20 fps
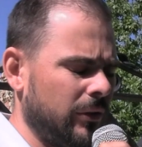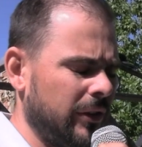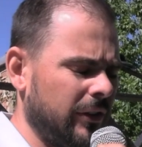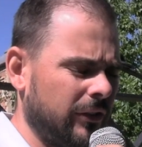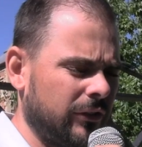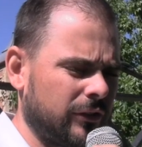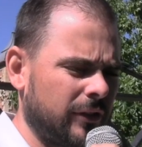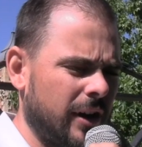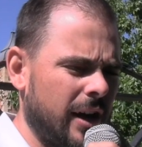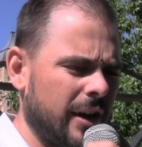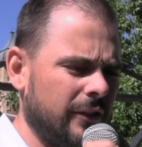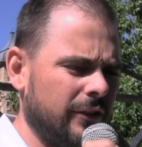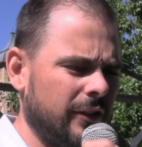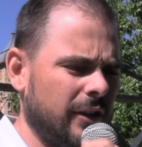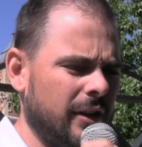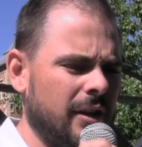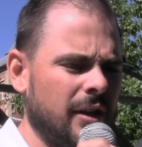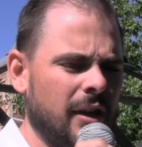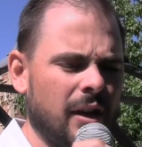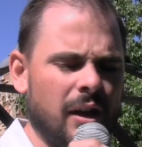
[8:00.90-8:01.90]
or this
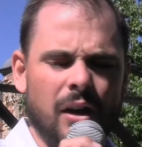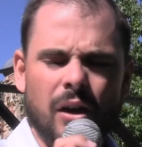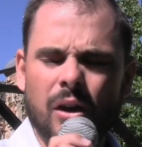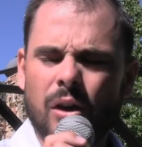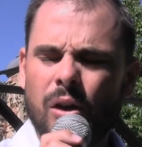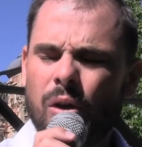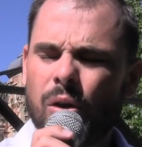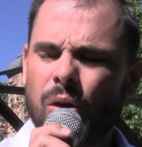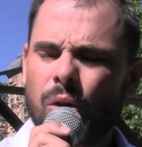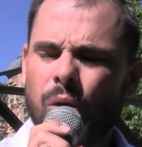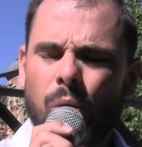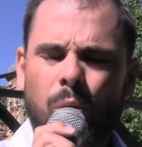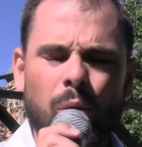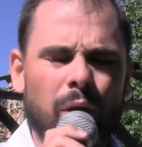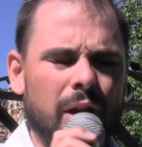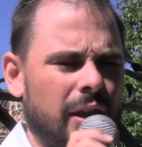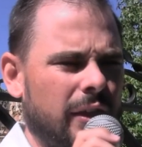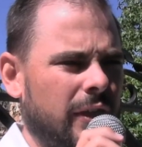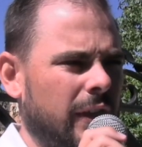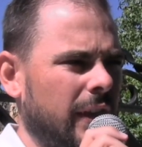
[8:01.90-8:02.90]
strategy,
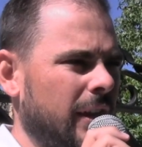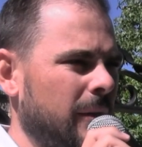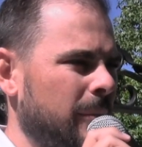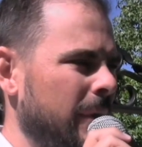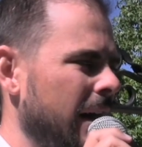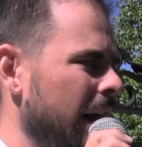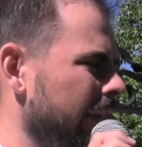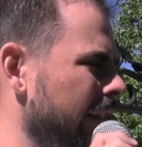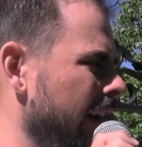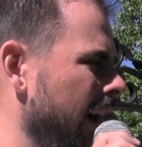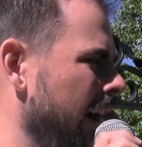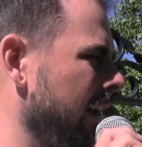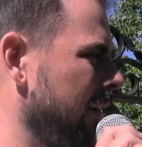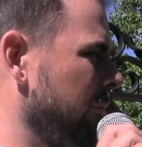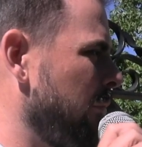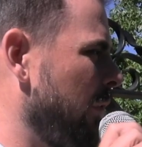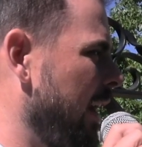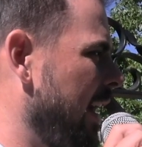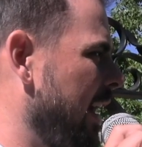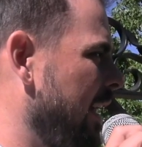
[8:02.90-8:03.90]
what do you think about that?
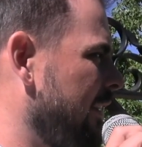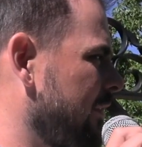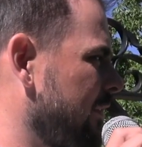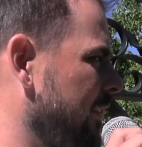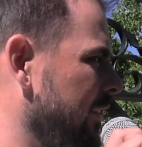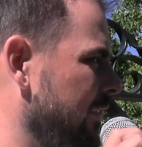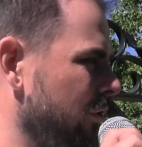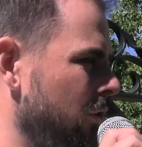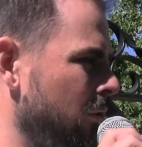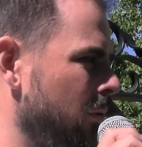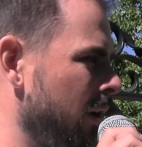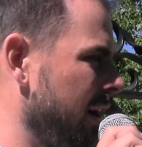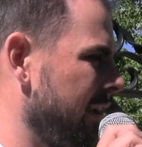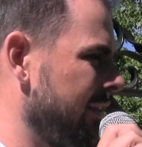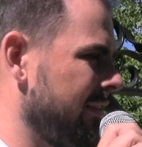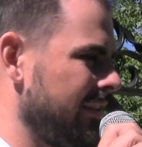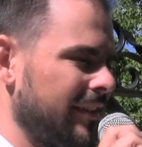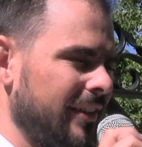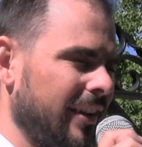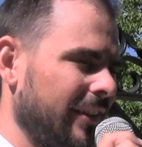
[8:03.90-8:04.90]
And my answer is
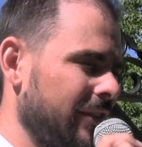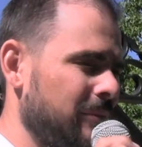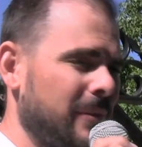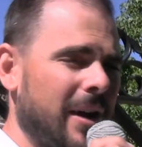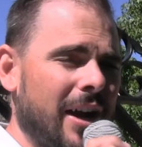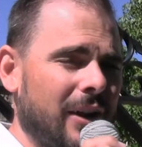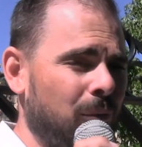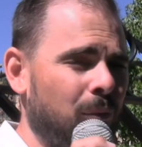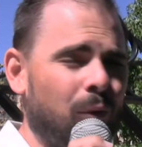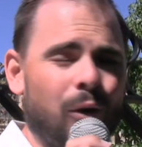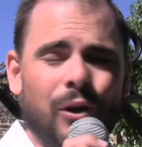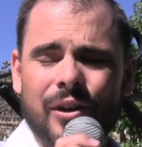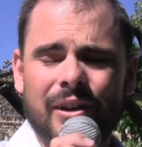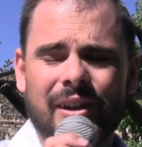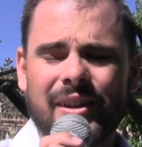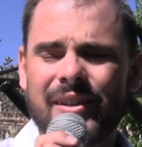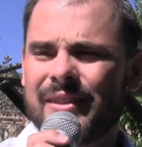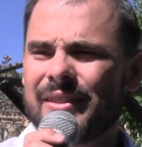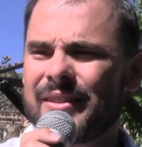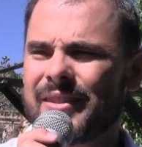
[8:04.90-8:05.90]
always, it doesn't matter what it
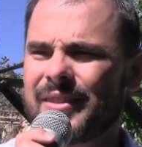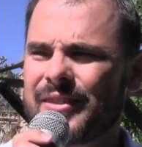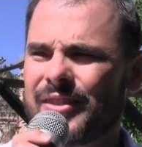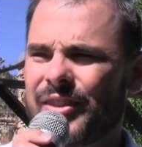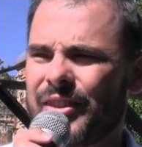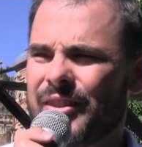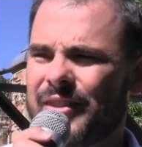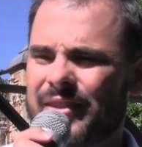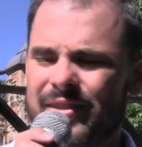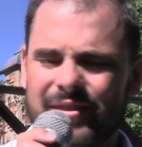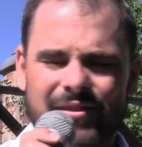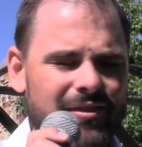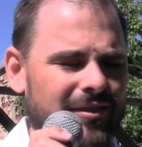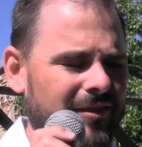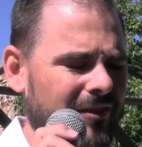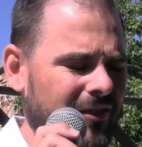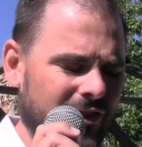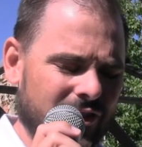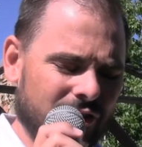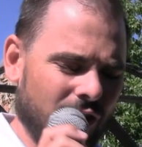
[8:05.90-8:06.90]
is, just
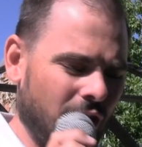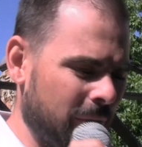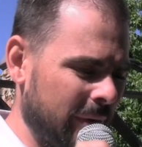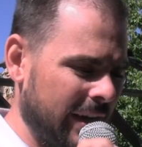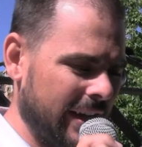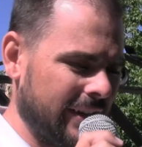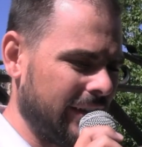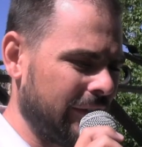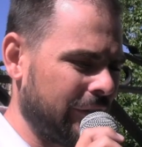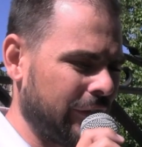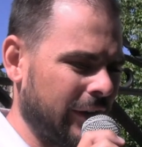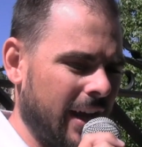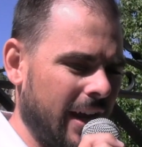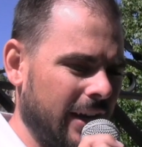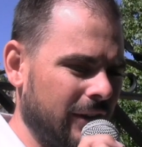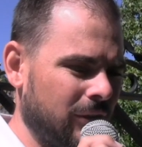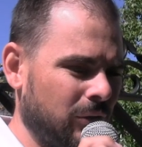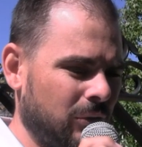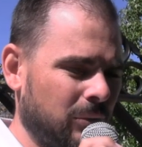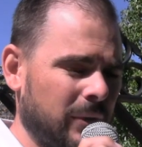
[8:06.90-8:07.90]
so many different
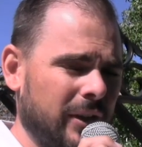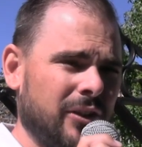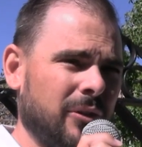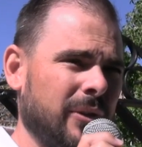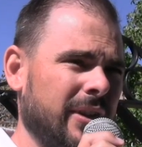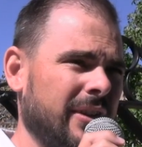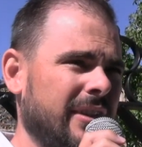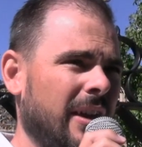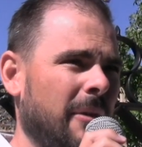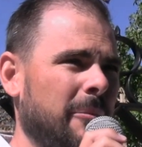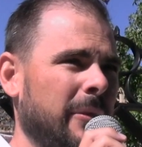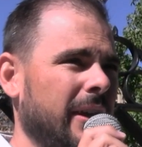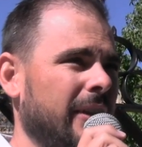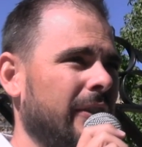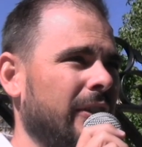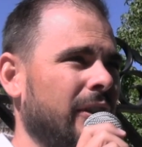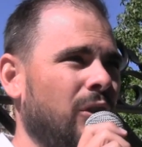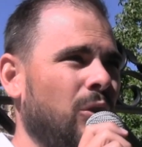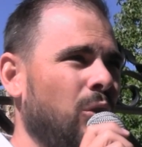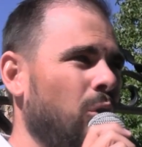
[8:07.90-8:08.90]
angles. We're doing something
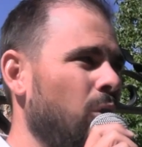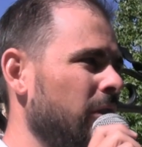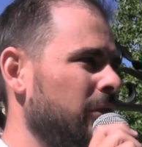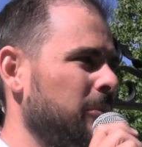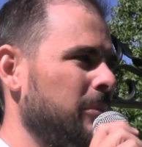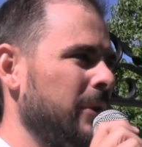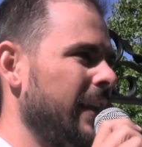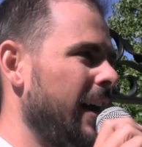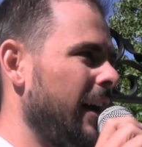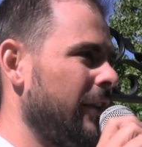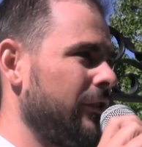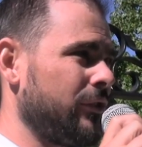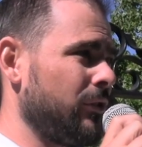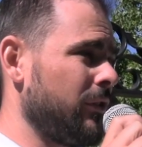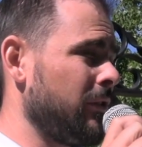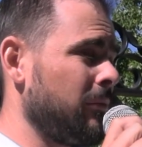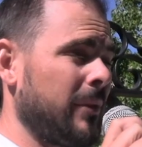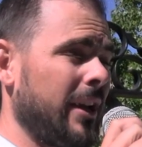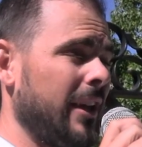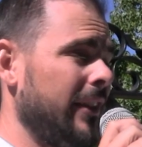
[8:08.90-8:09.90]
in the courts, but that
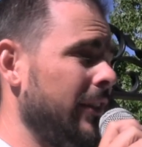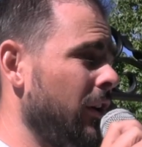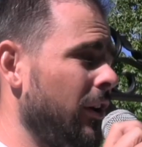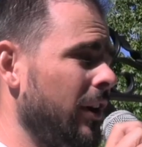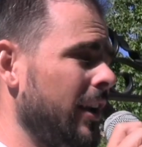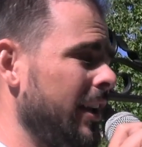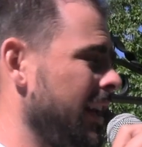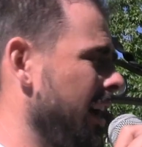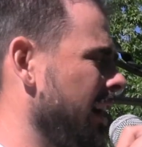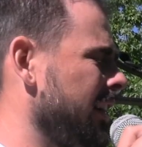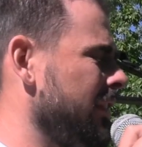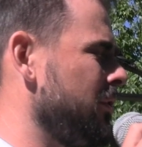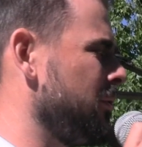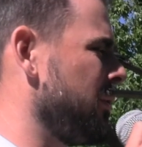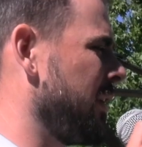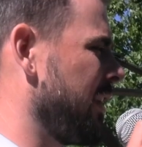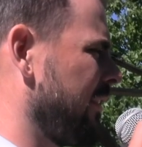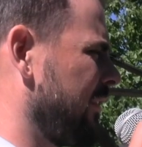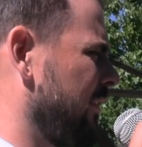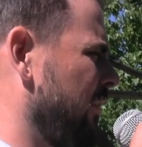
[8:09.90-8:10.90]
shouldn't be the only
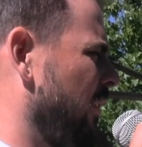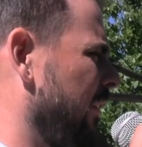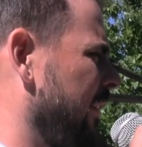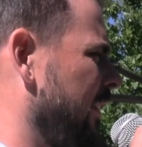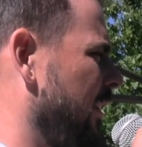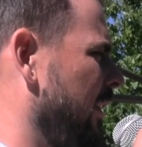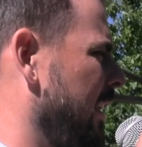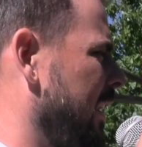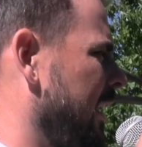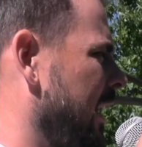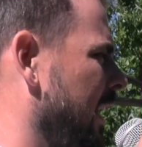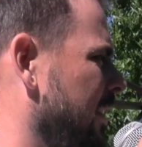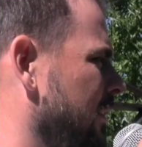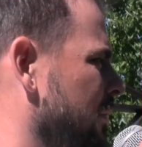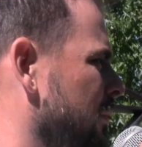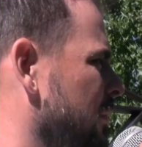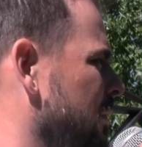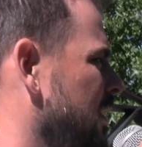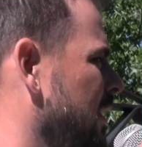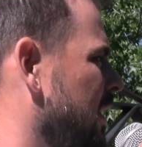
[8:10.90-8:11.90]
angle, and it's not the only
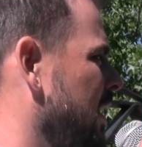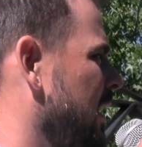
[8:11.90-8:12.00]
angle.